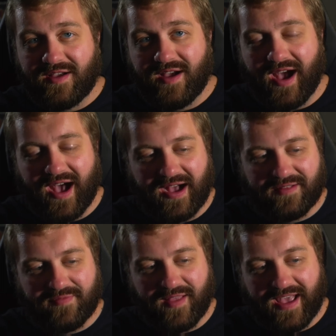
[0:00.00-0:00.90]

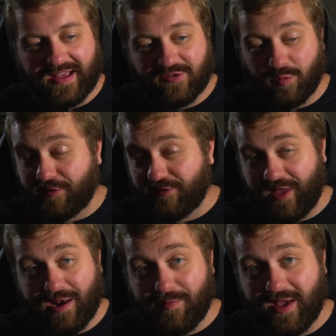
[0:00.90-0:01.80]
and it's
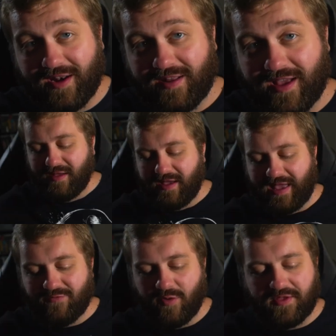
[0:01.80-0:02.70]
wonderfully animated. And
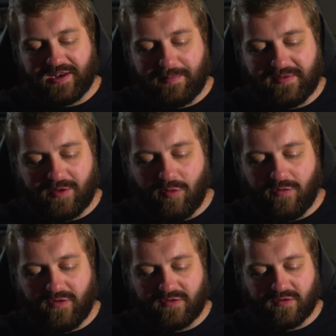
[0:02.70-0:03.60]
even when the DBZ
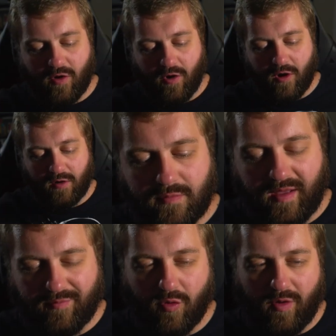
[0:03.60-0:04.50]
movies are
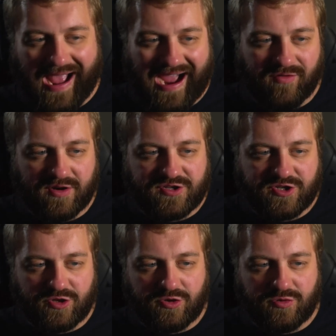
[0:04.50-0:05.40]
more average
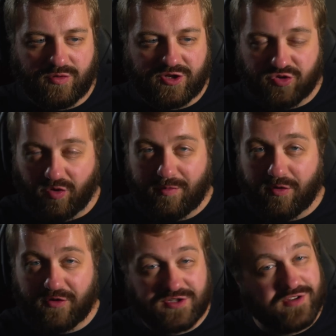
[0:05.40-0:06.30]
to enjoyable,
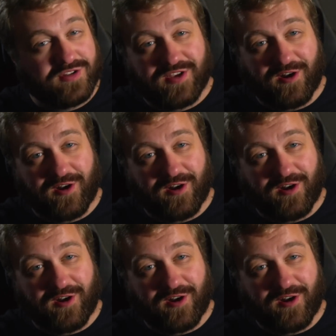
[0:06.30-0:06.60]
they're still a ton of